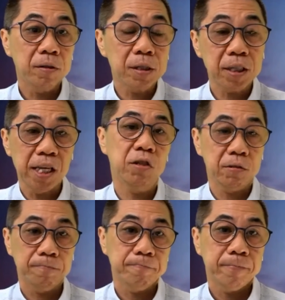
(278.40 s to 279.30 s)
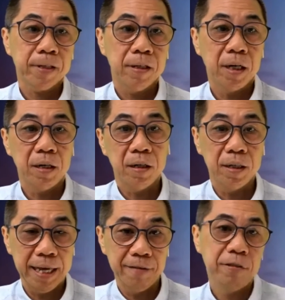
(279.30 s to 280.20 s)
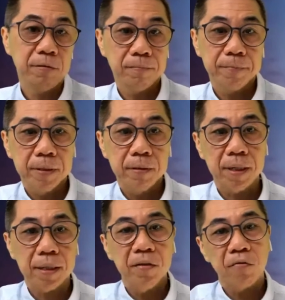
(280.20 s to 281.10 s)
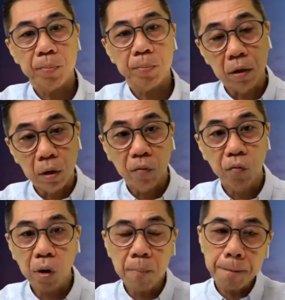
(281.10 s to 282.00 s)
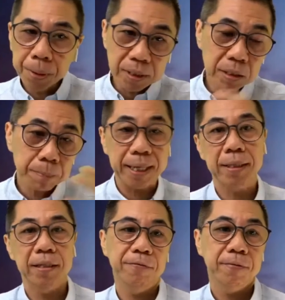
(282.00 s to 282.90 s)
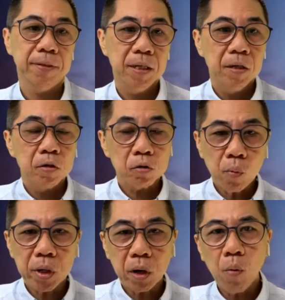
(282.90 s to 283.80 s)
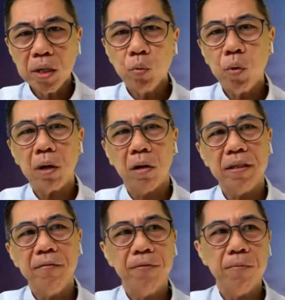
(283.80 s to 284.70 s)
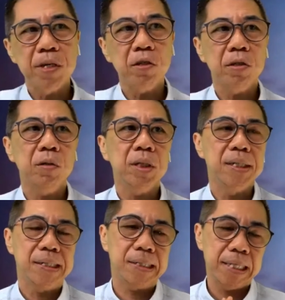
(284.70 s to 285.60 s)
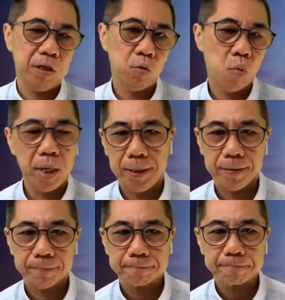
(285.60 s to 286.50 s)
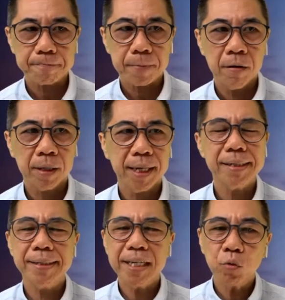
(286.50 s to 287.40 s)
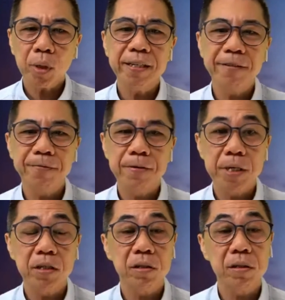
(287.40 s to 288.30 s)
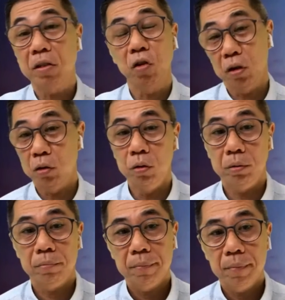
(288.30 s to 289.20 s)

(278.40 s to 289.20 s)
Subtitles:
stage level, right? From the wrong perspective. So we always work on information in stage 1. Okay, and stage 1 information is not good.